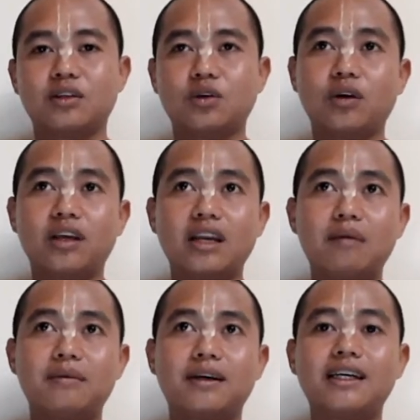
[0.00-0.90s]

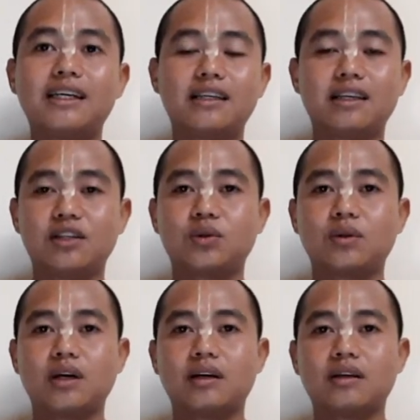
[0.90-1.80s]
Yoginam
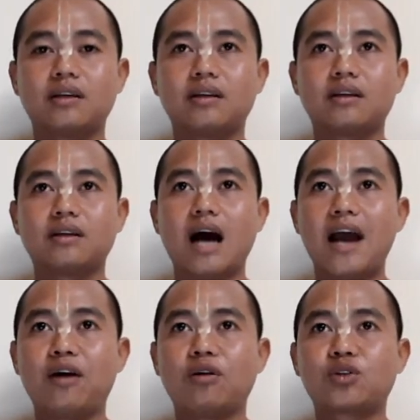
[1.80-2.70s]
hridayeshuya.
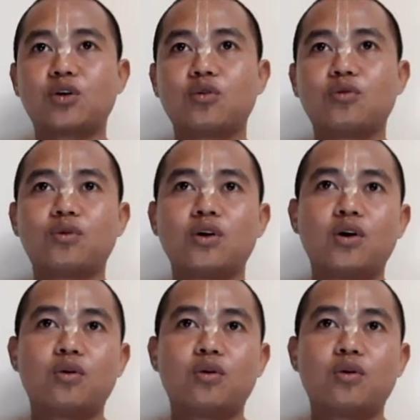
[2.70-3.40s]
I also